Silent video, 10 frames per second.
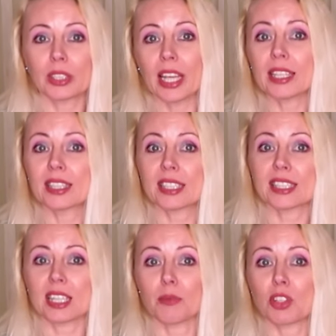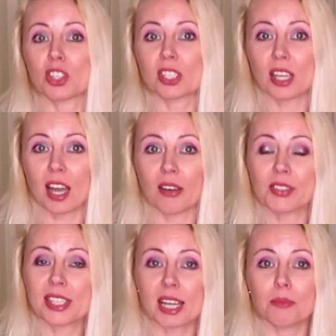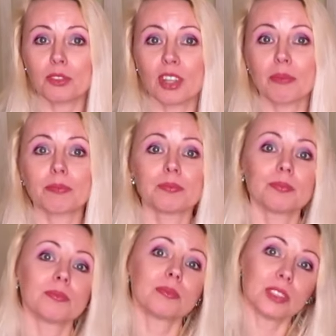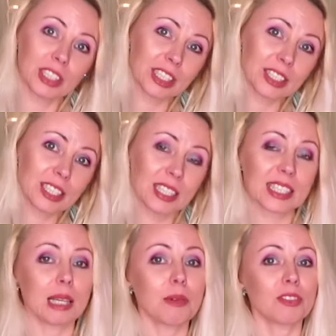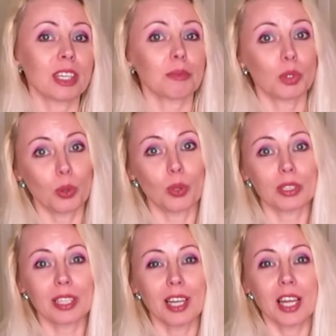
take these images off some of them did some of them don't